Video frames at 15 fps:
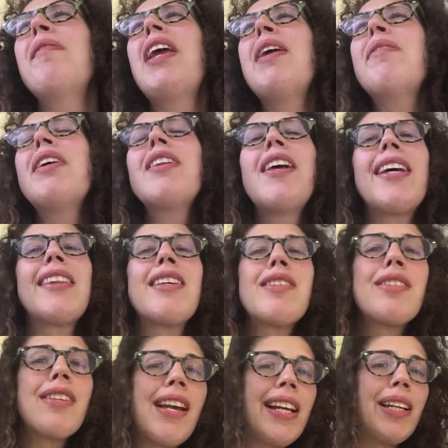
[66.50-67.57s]
maybe like the
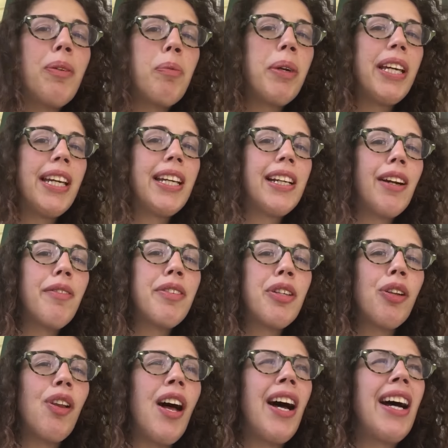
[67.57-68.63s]
second week of
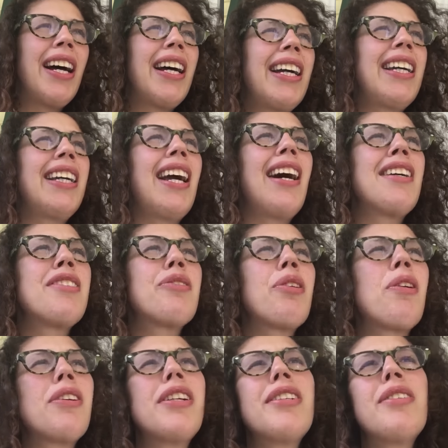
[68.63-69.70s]
July, I
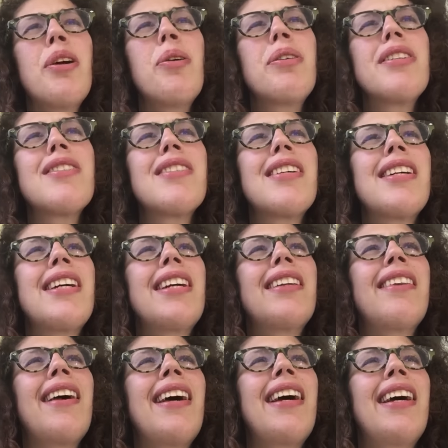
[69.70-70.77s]
started noticing
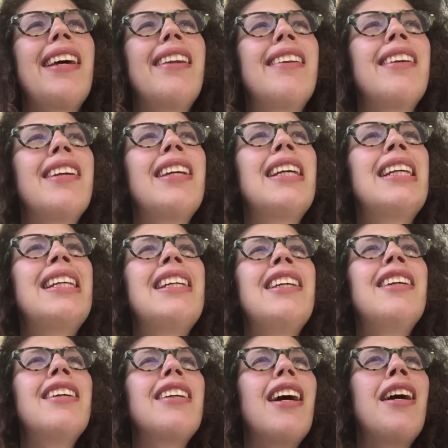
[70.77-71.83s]
that
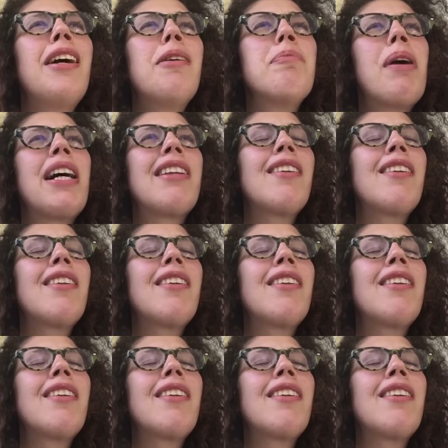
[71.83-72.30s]
um, my